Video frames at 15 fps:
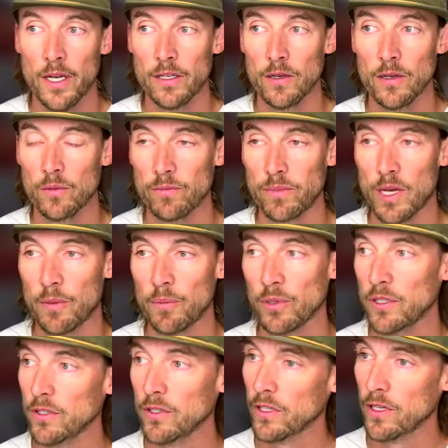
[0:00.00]
you know, a couple of
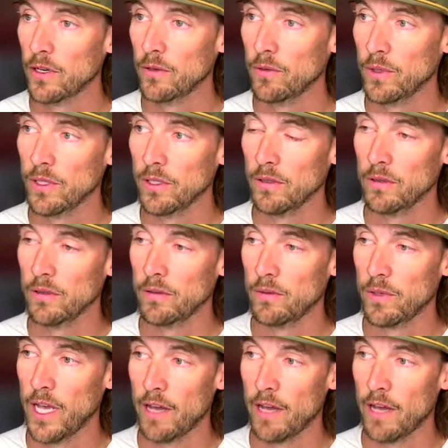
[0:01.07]
years ago, we